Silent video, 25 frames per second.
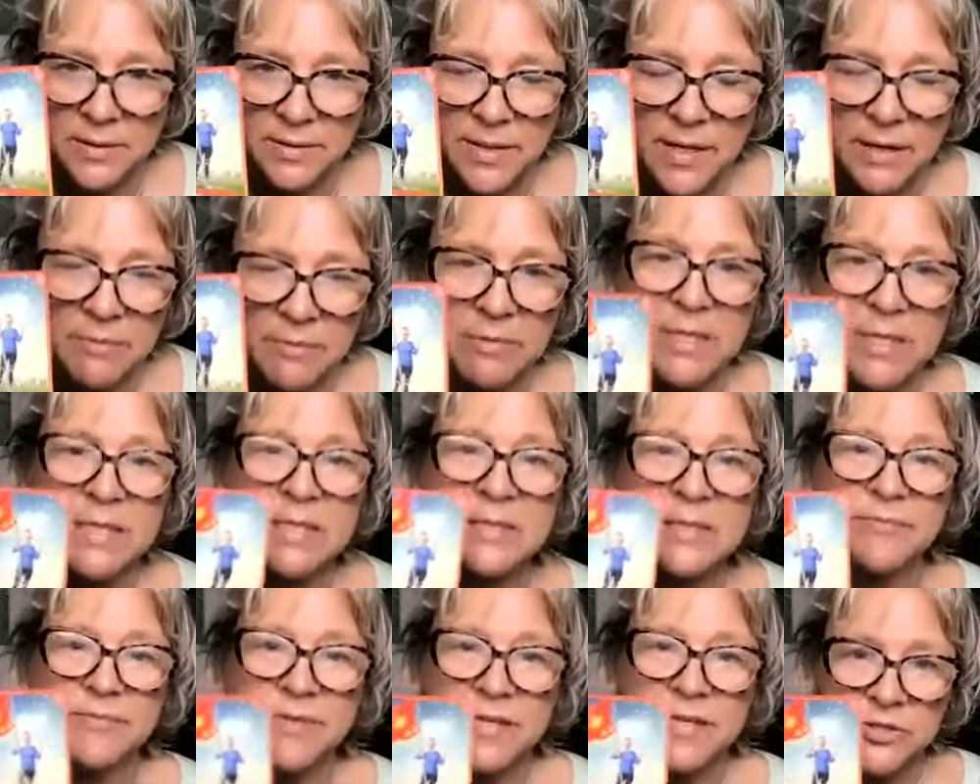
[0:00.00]
There
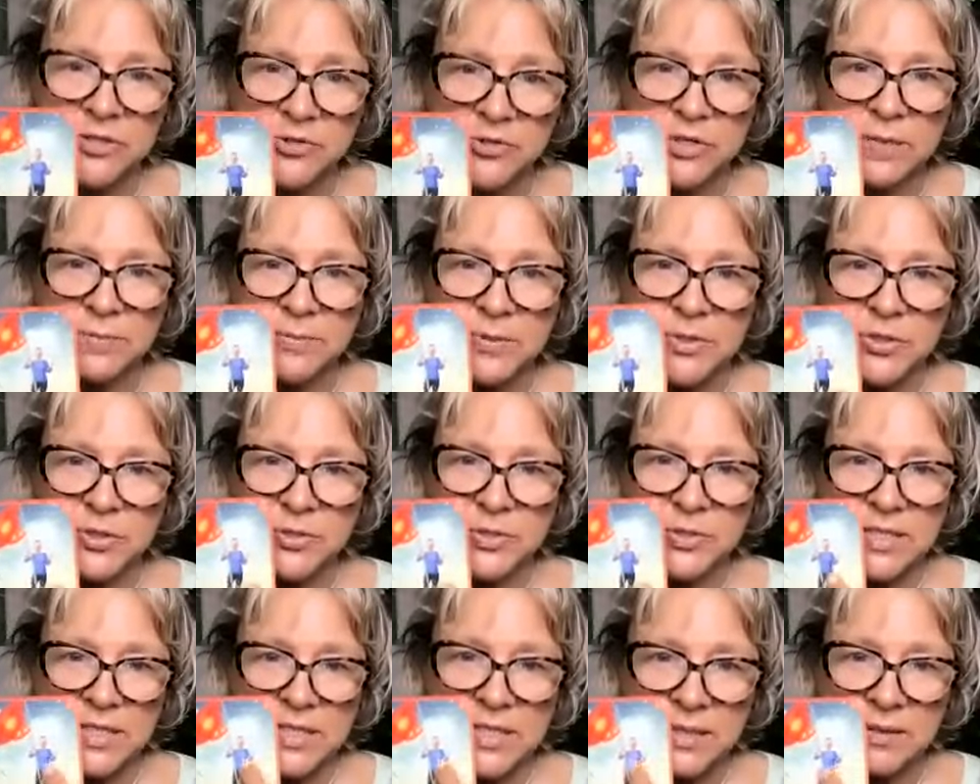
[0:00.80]
is victory, but you
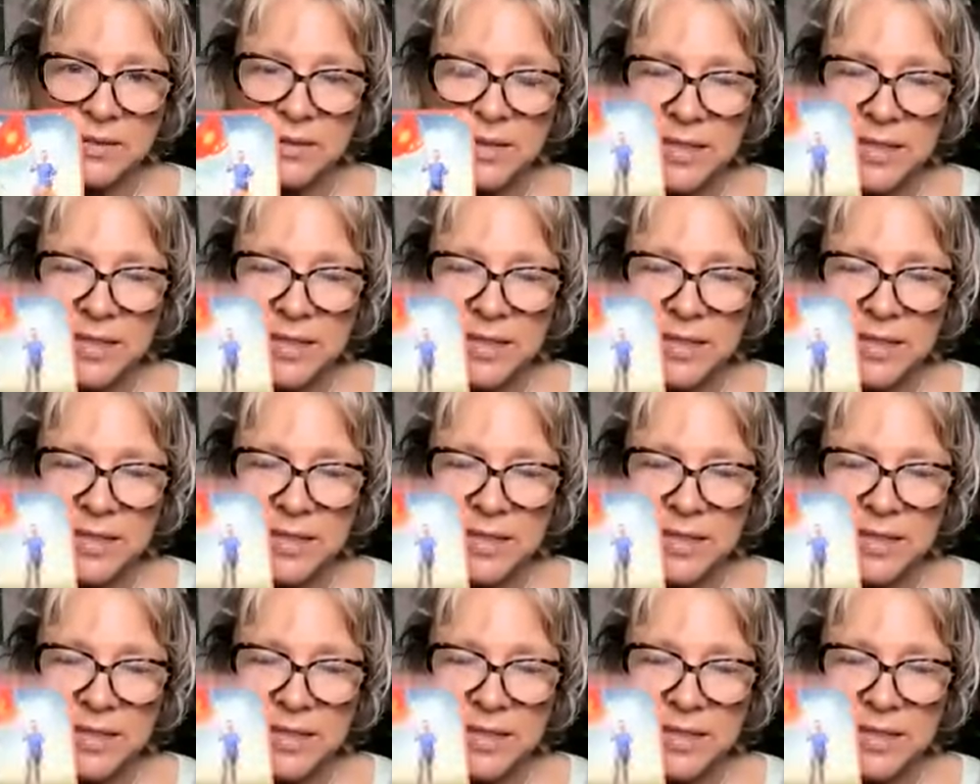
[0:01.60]
see,